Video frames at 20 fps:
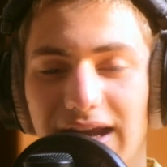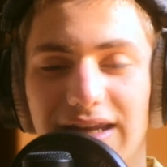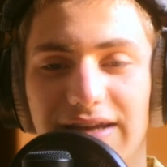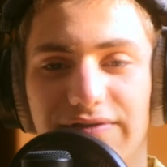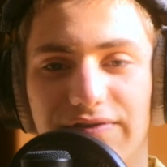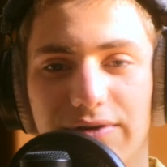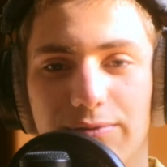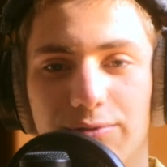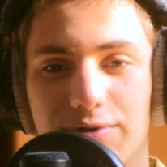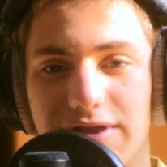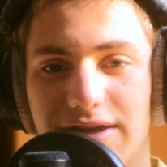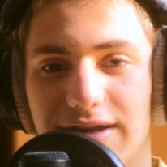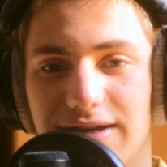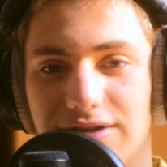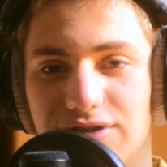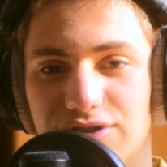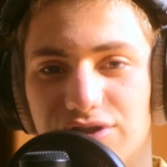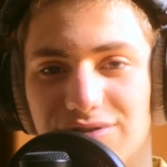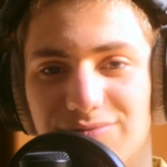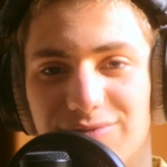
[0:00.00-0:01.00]
And even
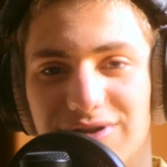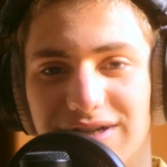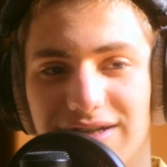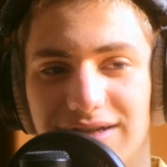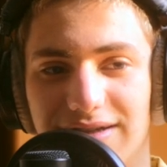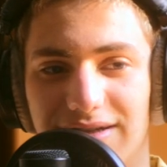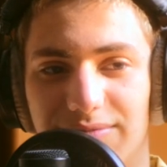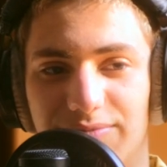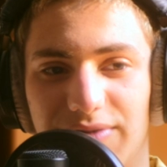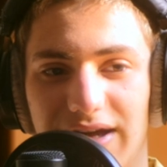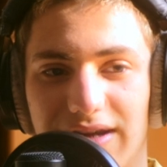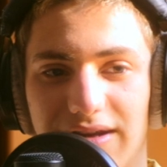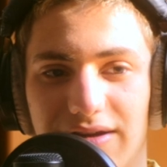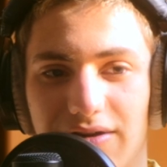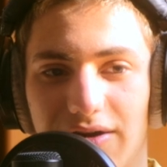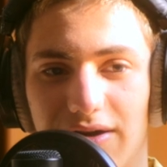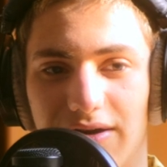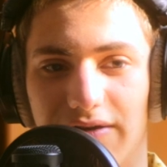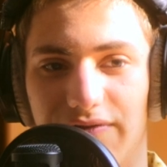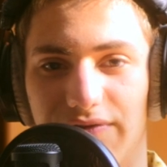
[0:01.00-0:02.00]
within Germany,
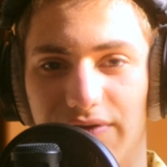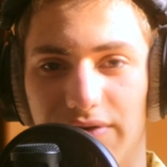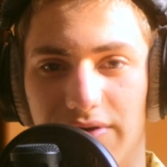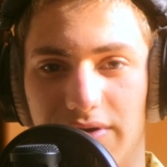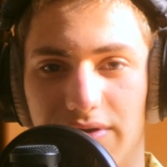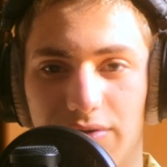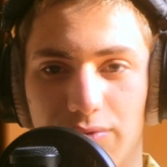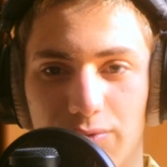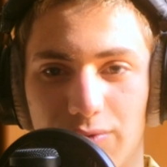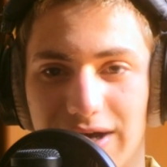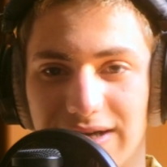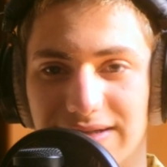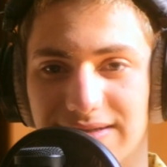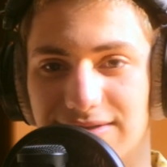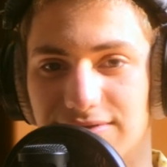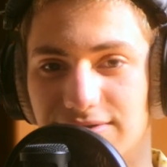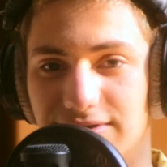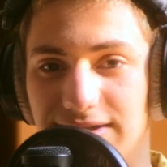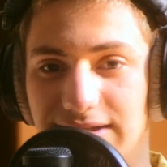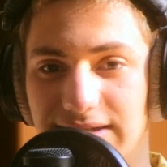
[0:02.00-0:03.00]
depending on if you're in the
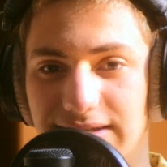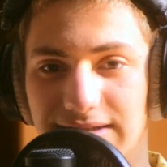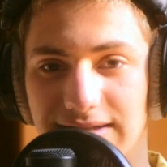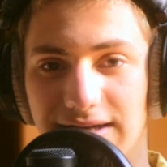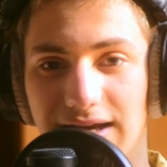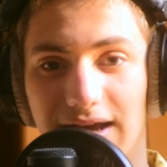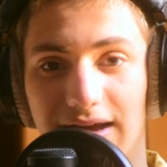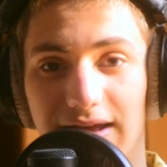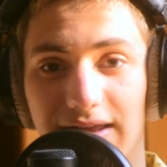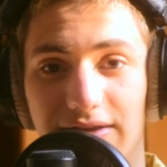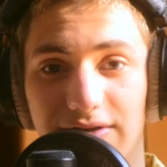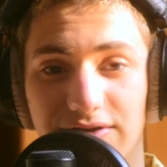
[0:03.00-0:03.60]
West or East,